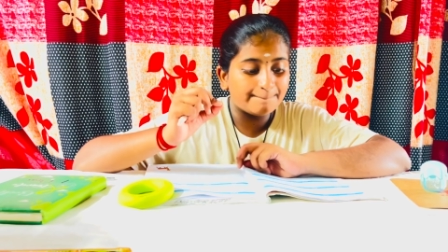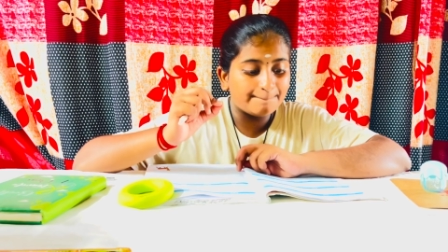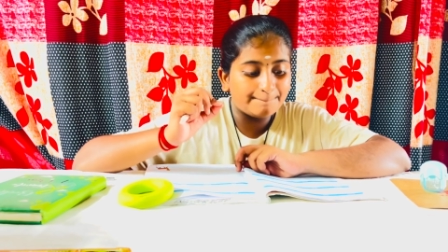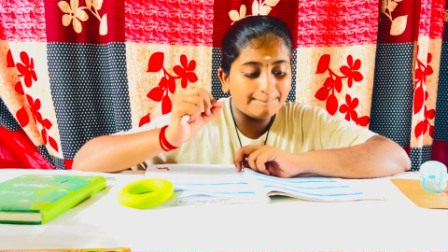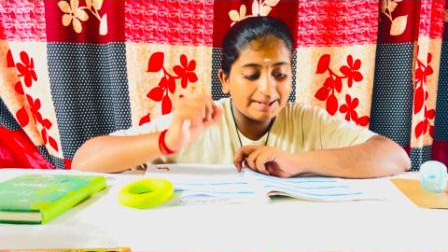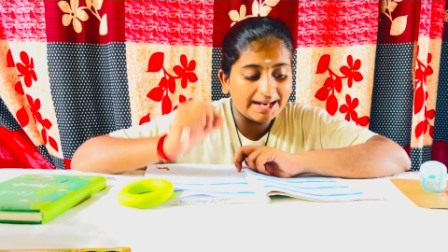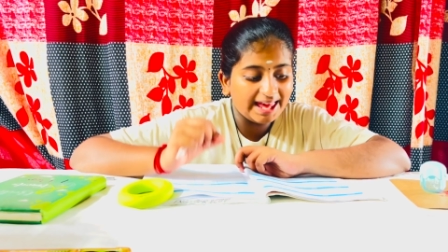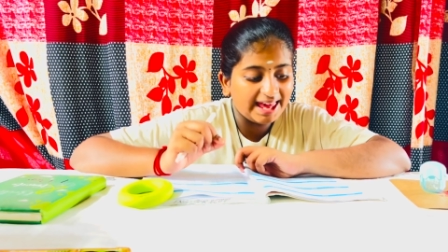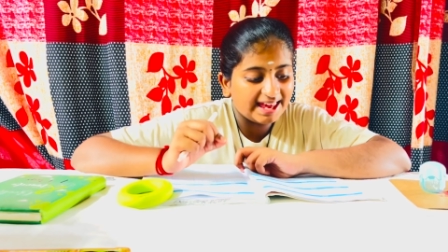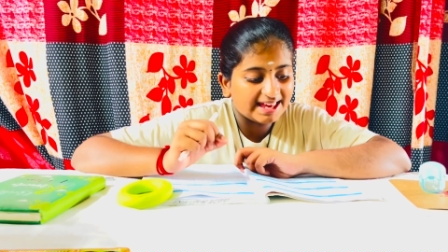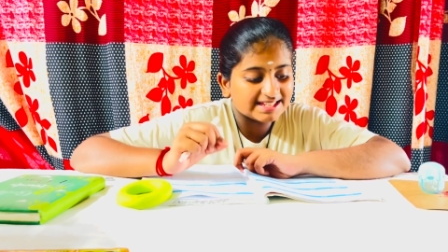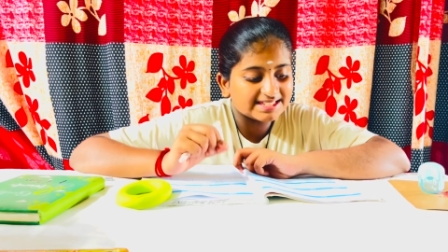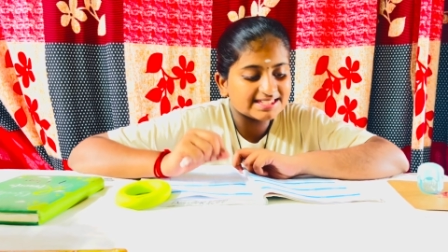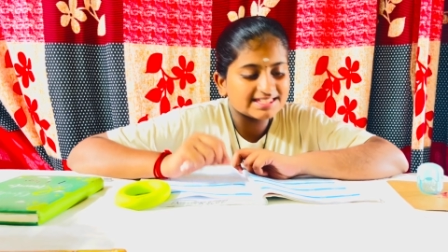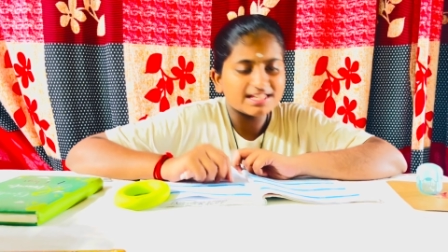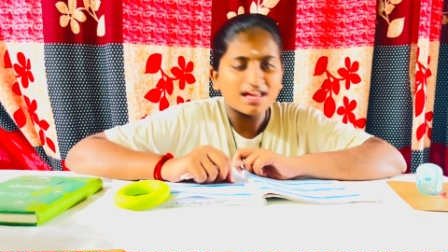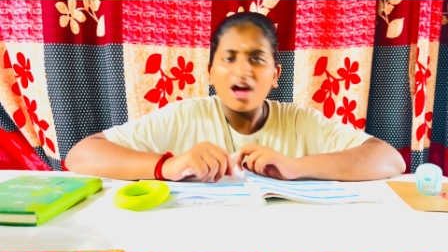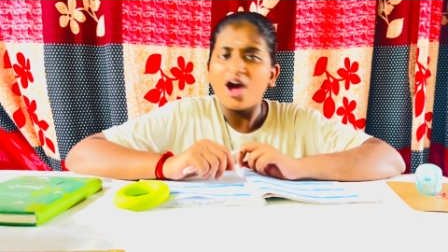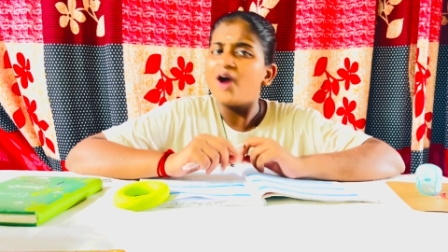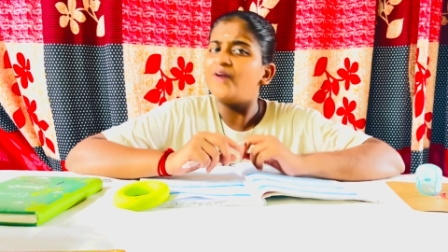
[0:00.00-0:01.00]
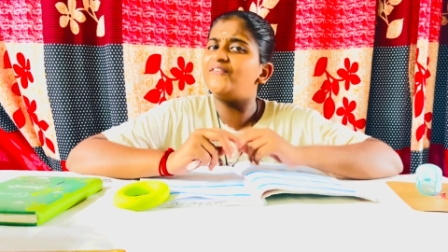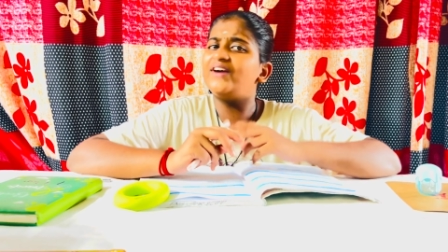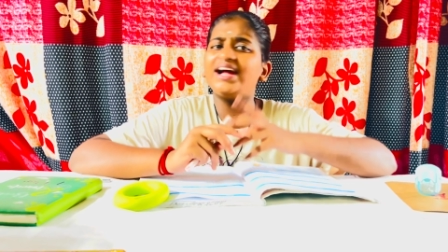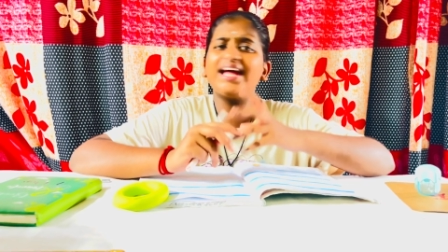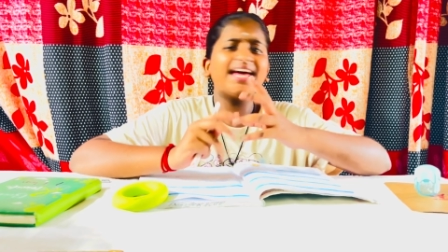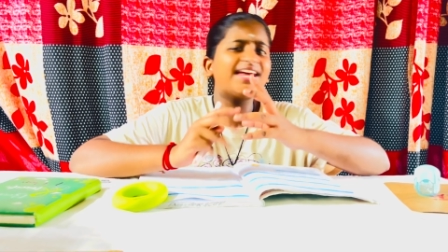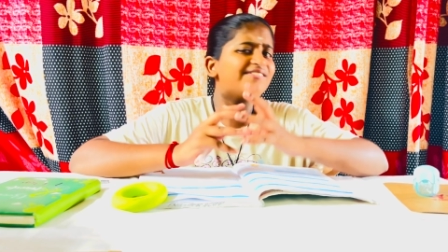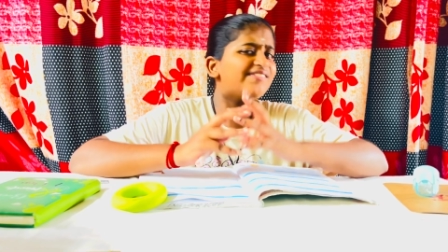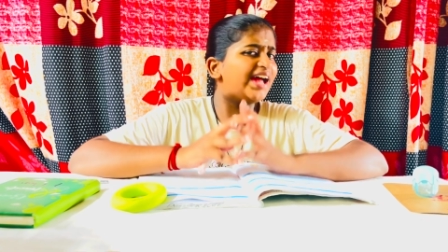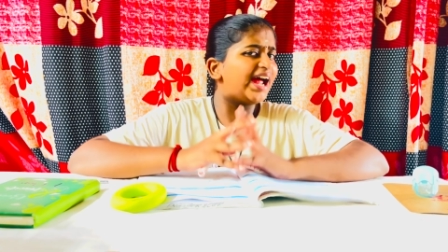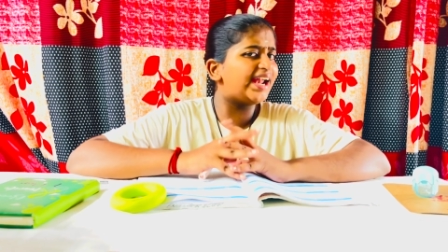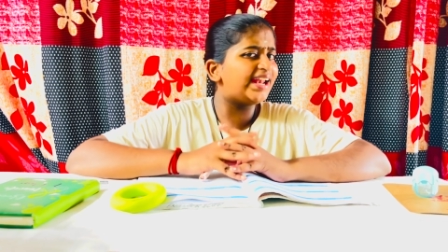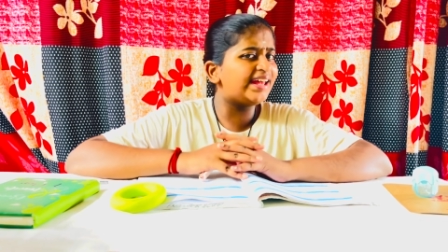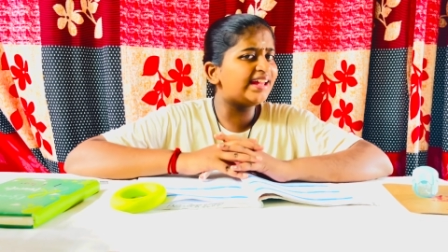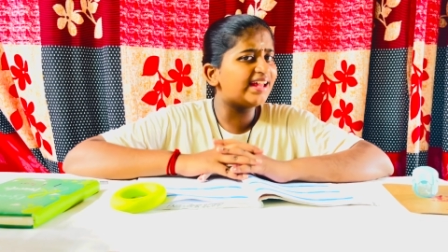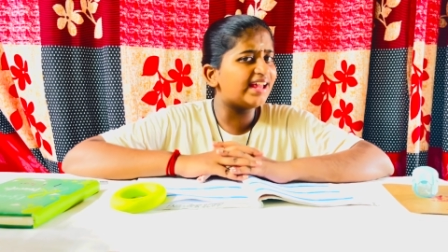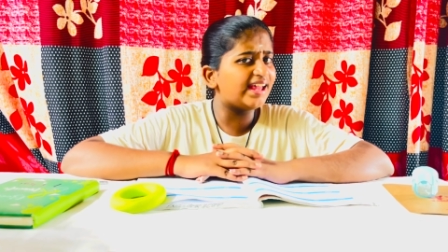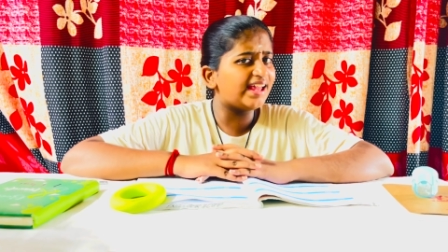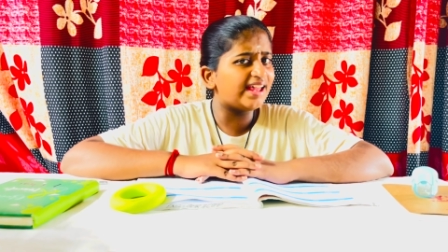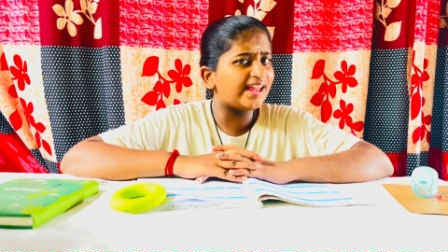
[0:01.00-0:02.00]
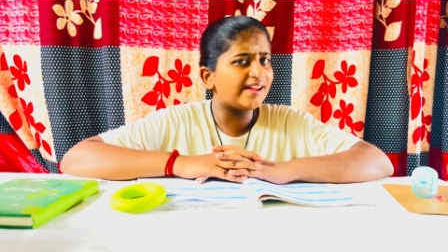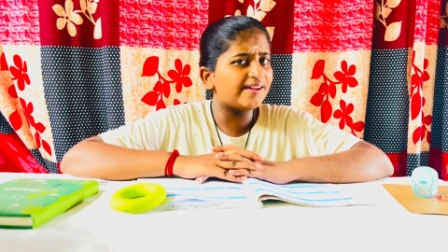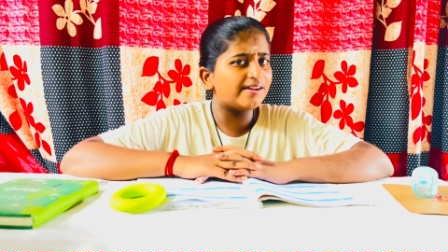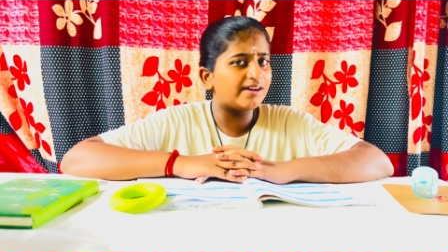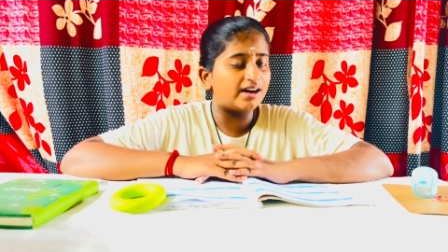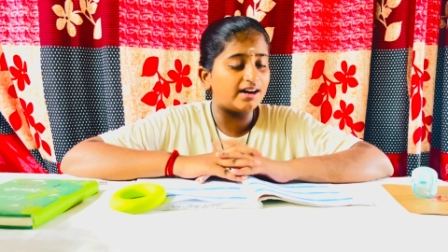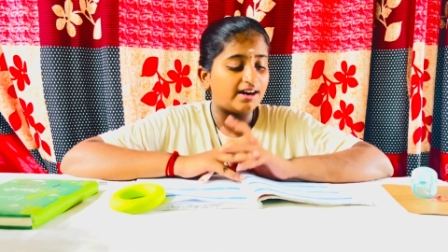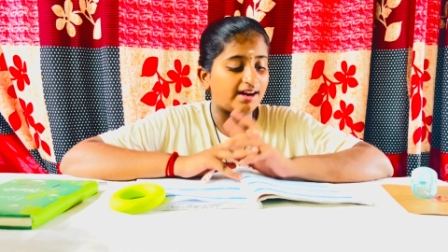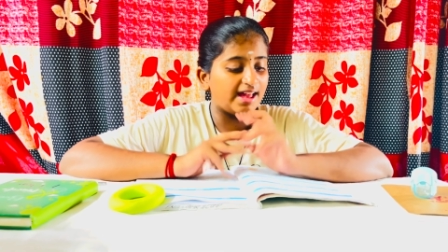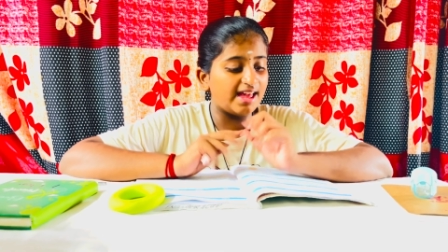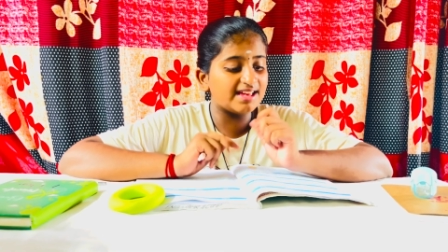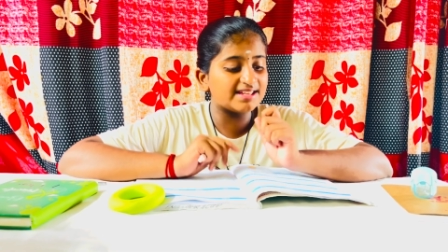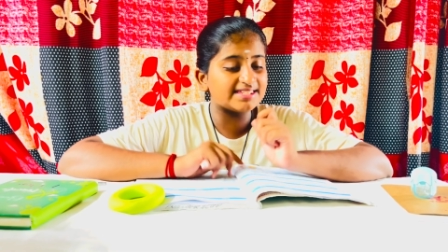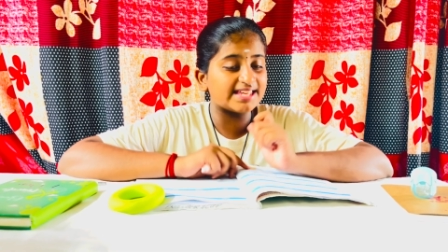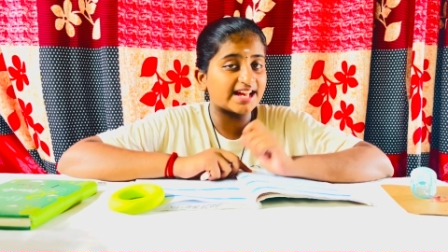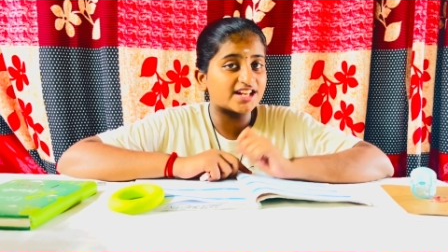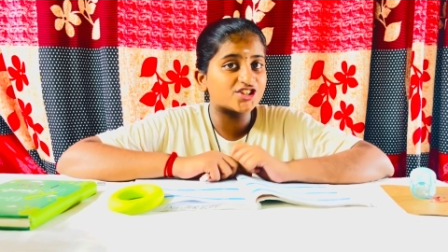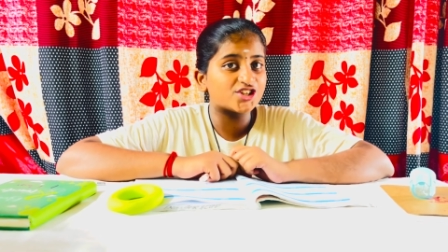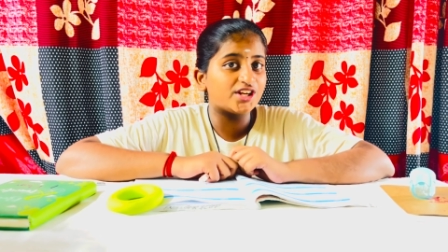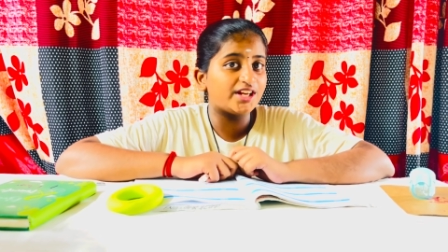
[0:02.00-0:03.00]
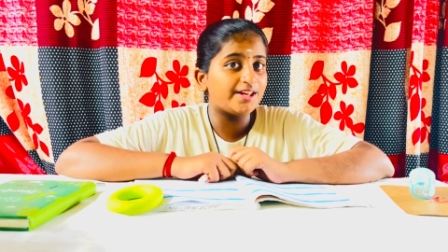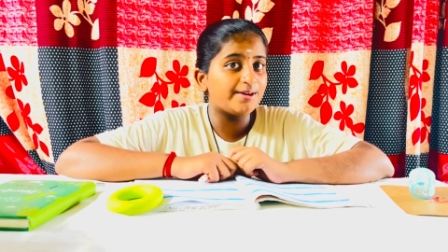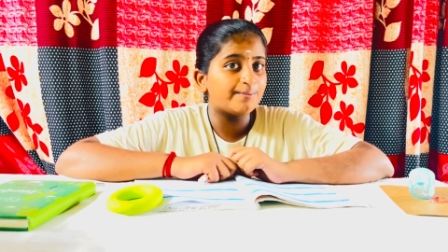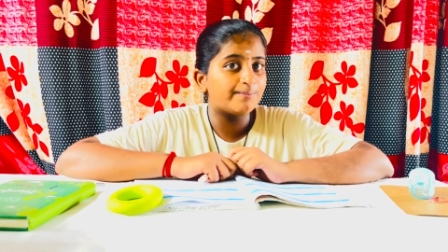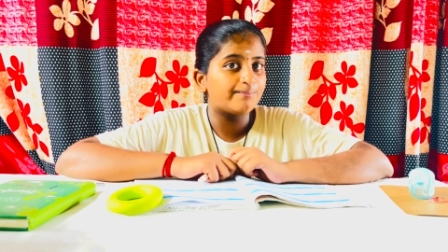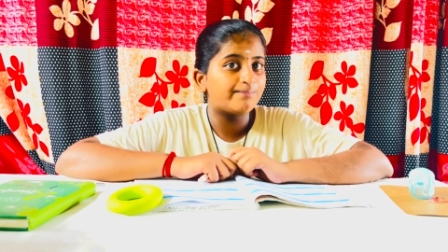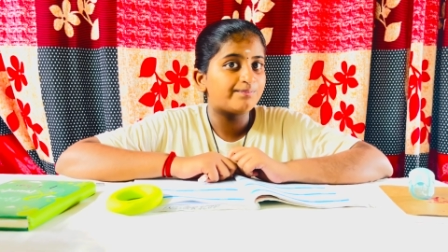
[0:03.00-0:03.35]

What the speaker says: place. Why are we adding S actually?